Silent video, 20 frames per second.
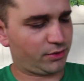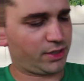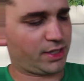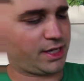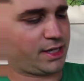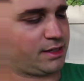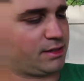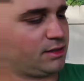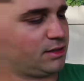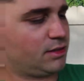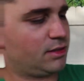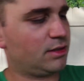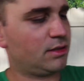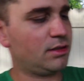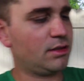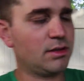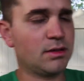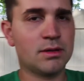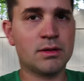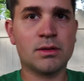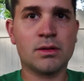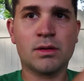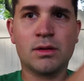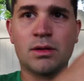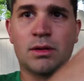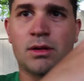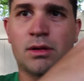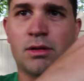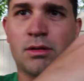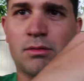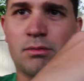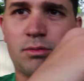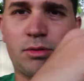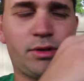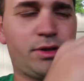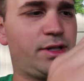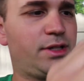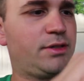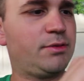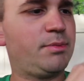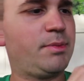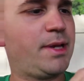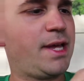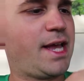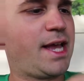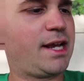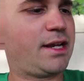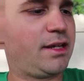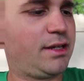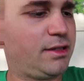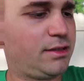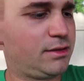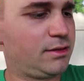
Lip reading: ahead, put this back.